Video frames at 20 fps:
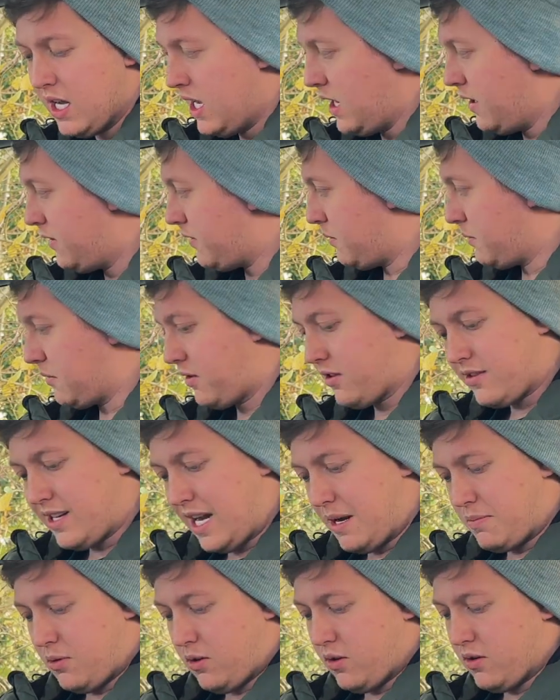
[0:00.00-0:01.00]
from
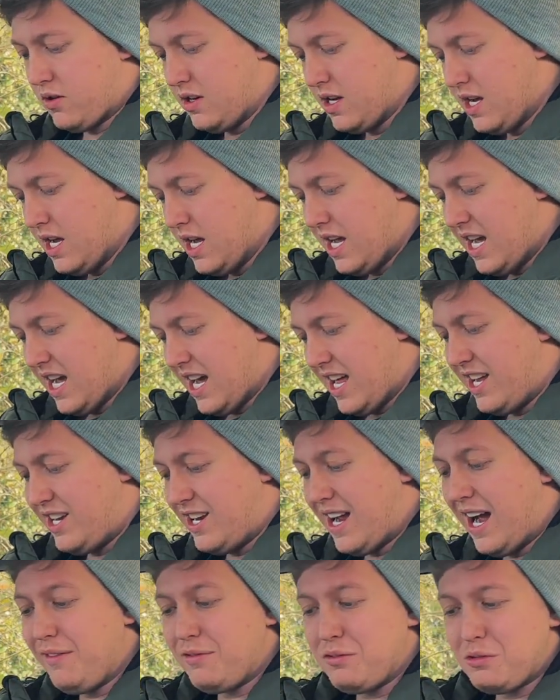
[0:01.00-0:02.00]
Snap-on. And
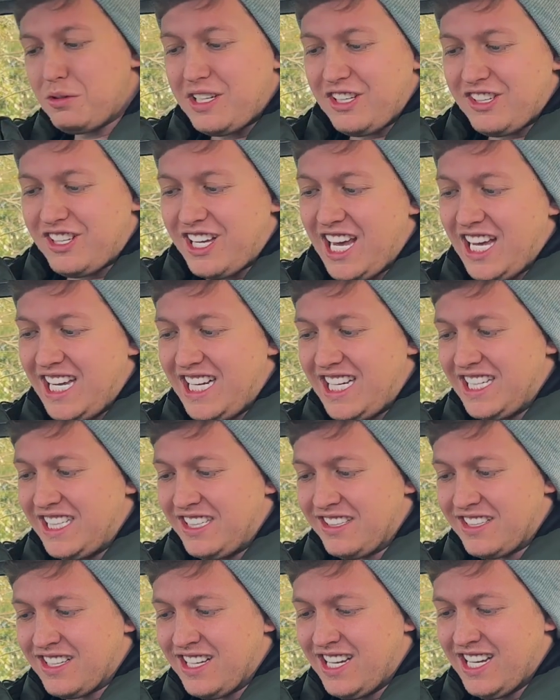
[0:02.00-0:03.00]
you have all these
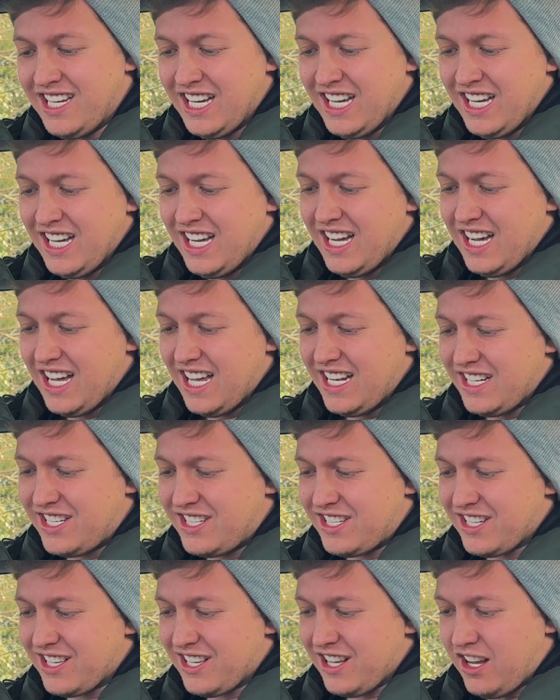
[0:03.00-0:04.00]
keys and it's
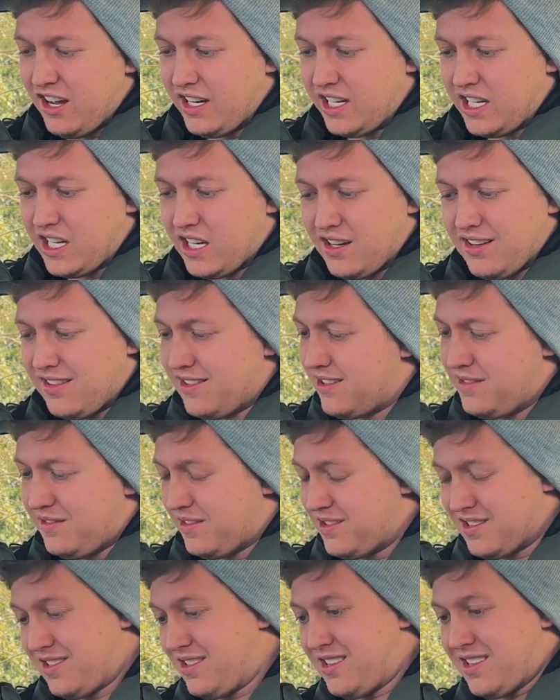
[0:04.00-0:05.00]
just like
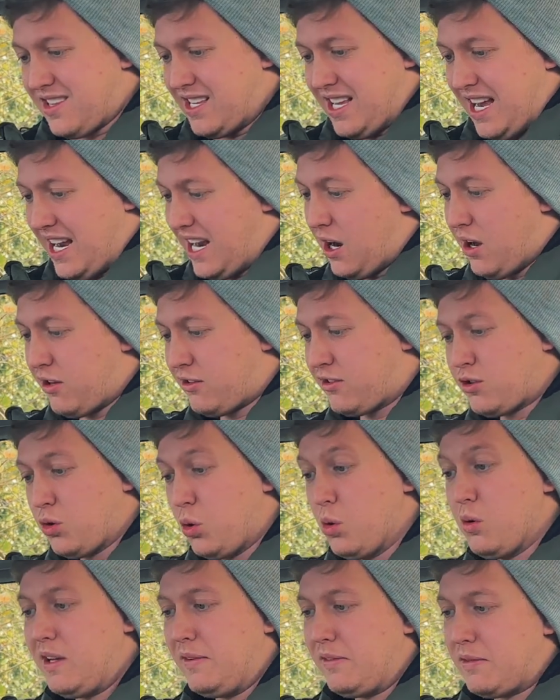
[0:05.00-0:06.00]
they
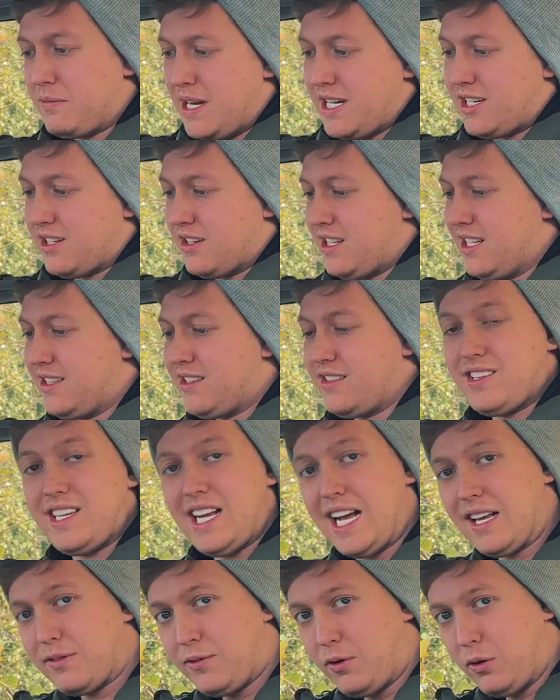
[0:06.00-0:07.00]
store all the information. This is the
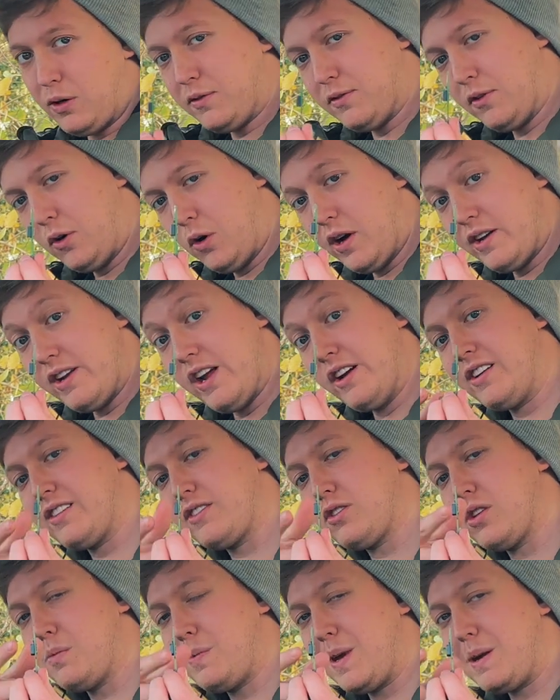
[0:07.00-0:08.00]
S44, I know, because it's
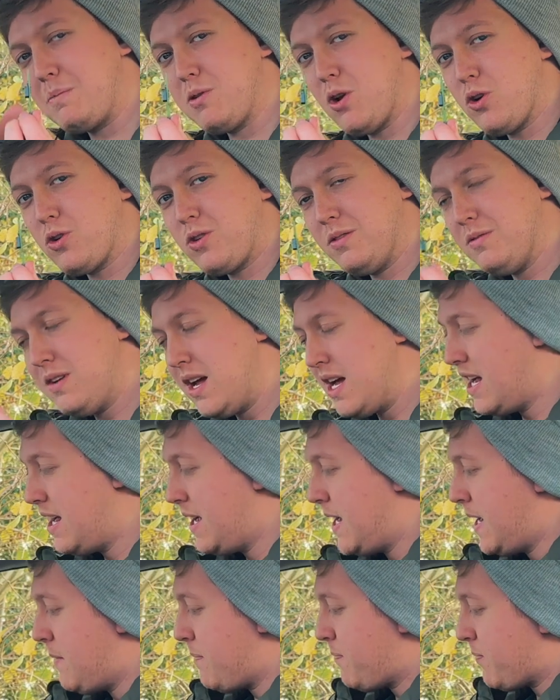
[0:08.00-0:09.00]
got the big block on.
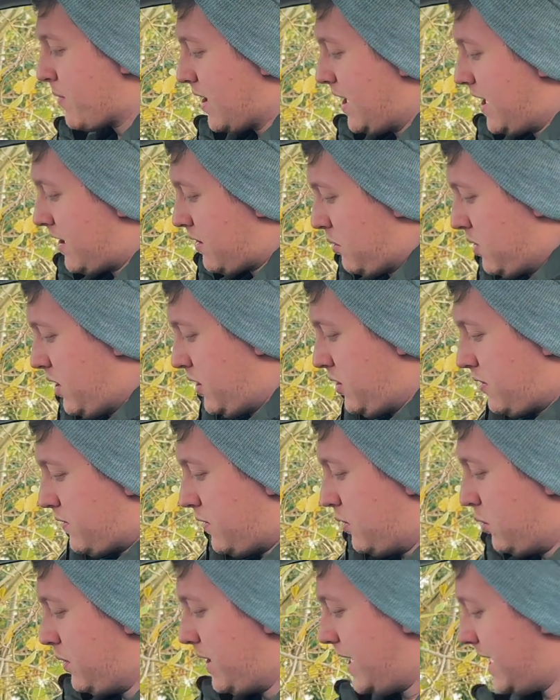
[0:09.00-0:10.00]
It's the one that I use
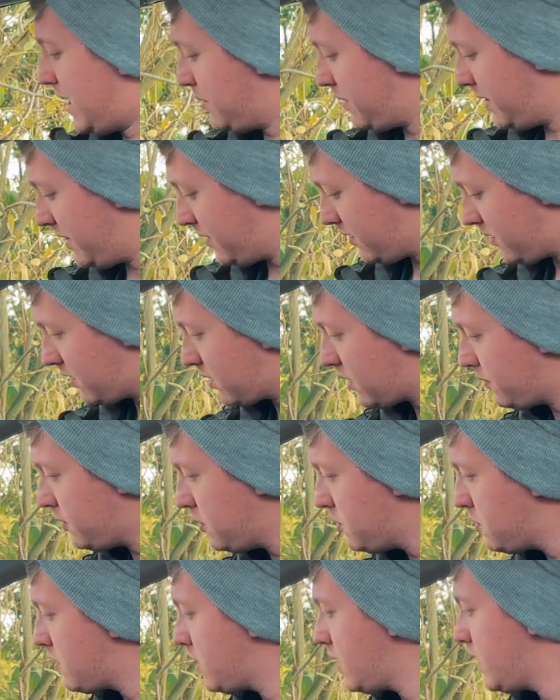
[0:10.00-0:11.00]
for all the Audis and stuff
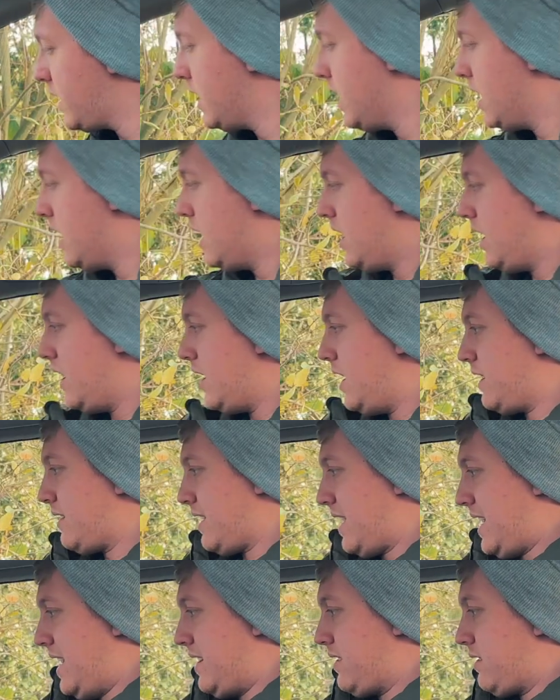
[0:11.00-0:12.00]
usually. It's
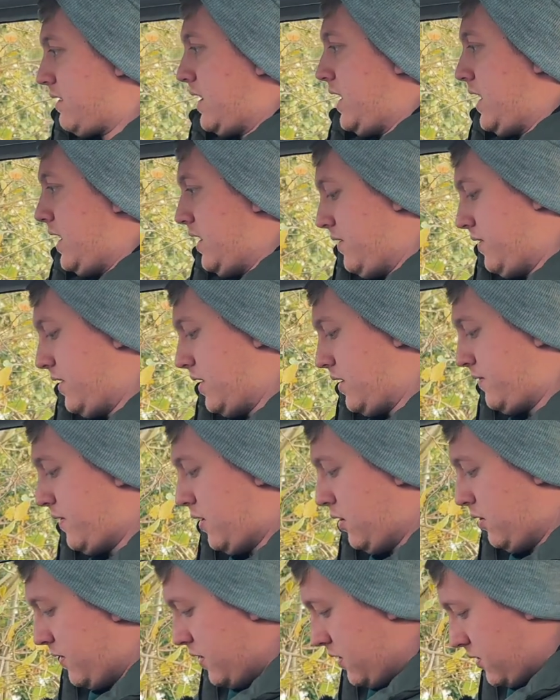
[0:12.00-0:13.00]
asking for this Volvo